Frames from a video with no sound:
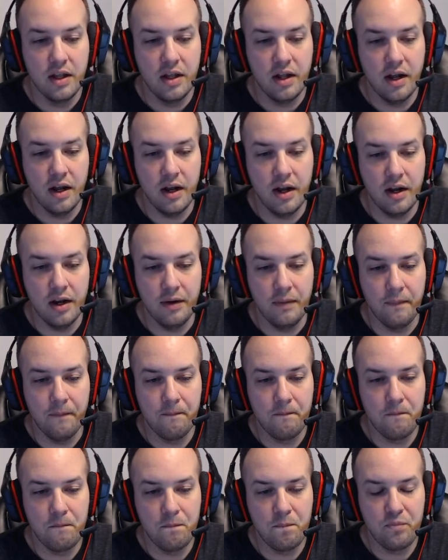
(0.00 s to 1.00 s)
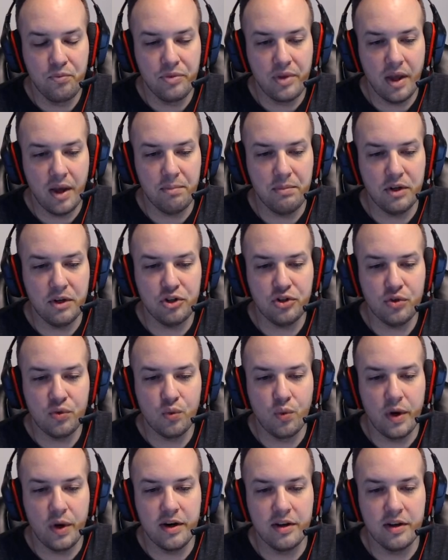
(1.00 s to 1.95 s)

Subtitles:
I'm not sure where